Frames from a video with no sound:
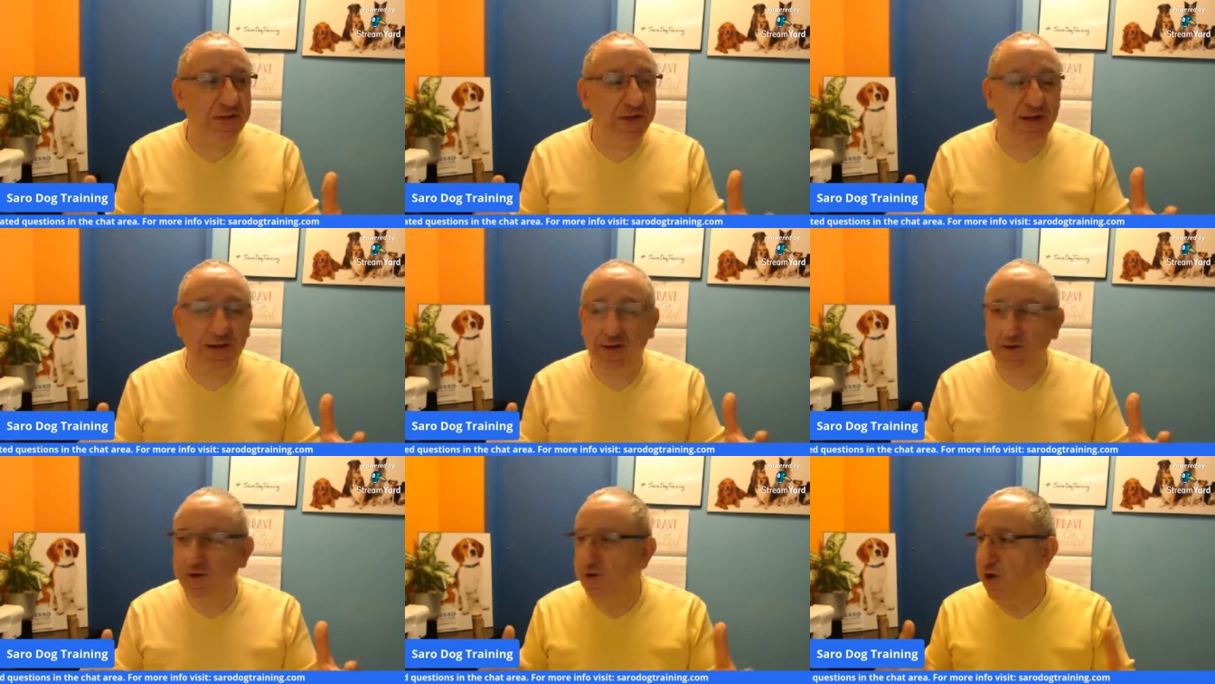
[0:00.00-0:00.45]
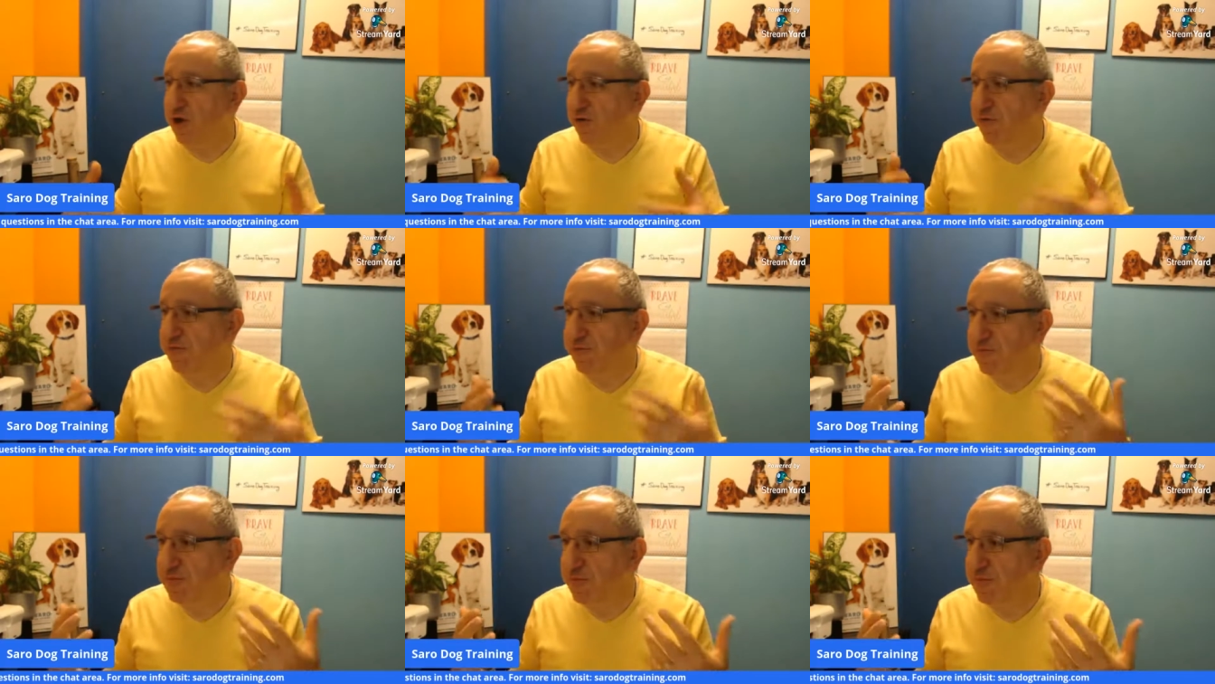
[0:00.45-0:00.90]
They're
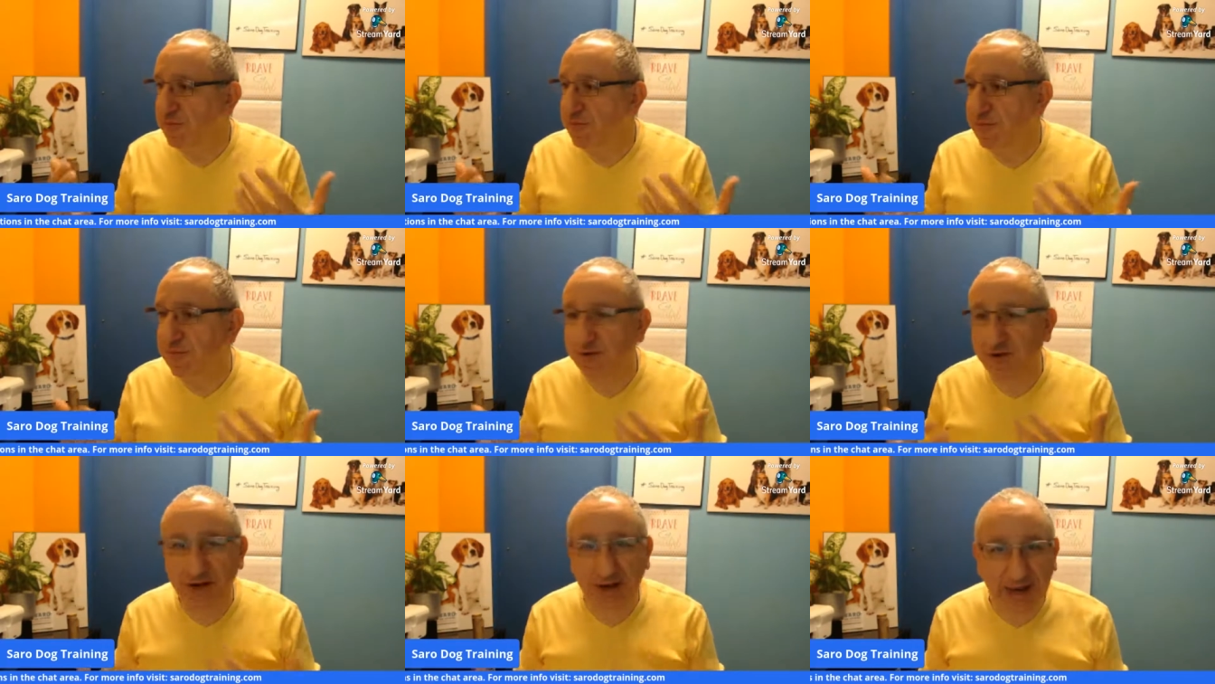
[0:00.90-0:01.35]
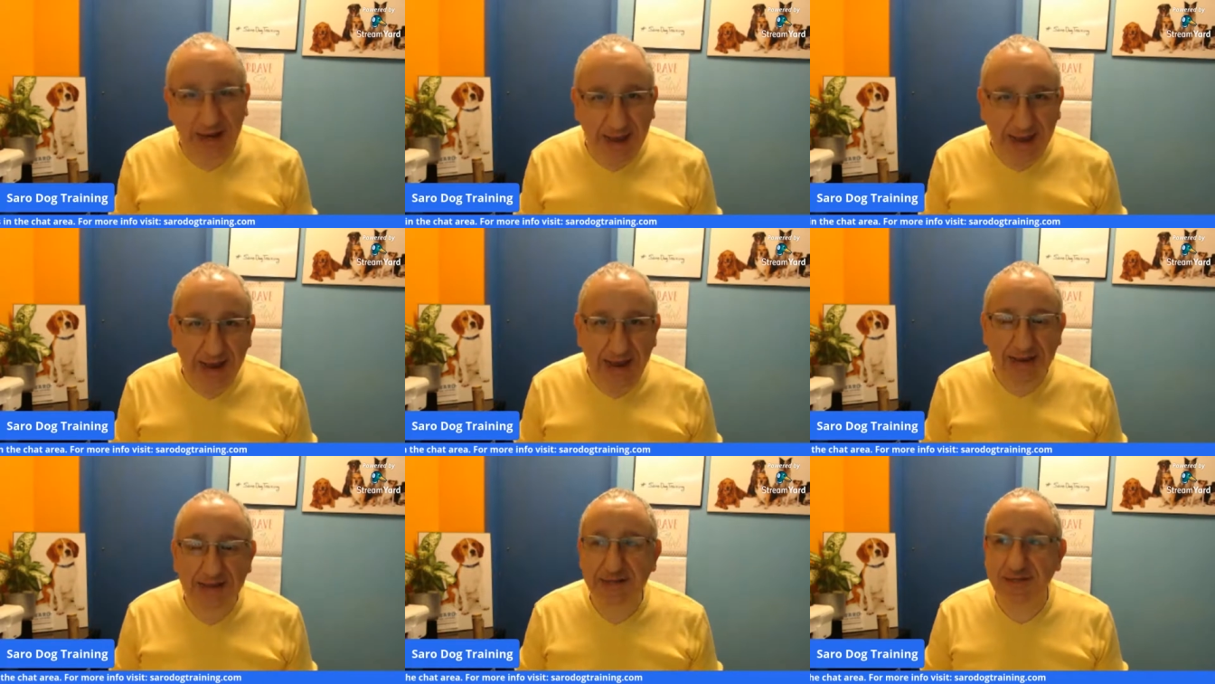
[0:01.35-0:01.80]
not
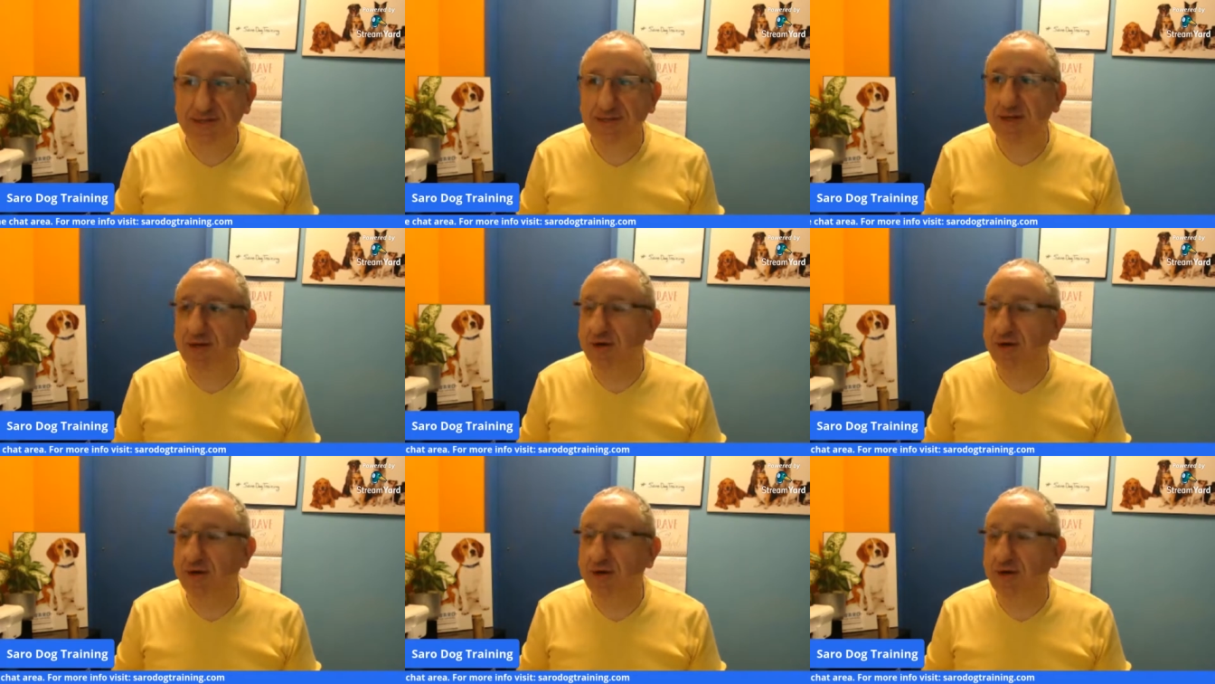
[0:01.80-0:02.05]
relaxed.